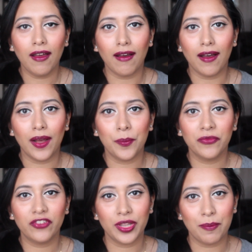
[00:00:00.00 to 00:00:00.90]

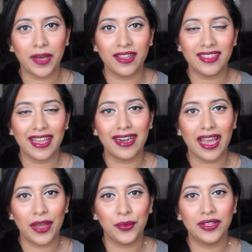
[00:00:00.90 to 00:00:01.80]
for the month, and
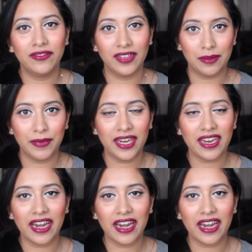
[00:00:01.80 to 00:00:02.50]
I will film it.